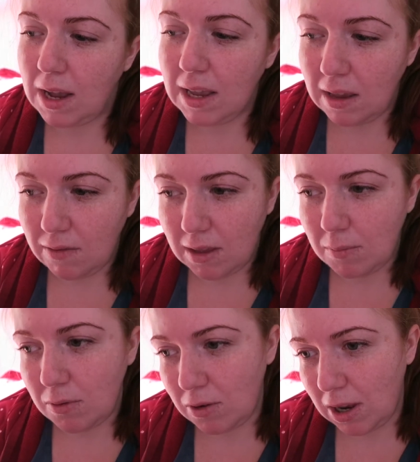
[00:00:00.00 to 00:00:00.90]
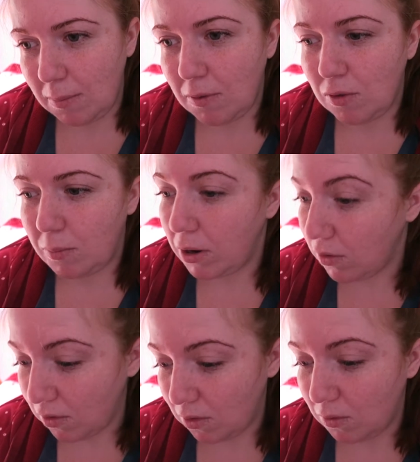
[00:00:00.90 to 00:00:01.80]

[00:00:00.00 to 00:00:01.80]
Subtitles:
I gave them the name of the person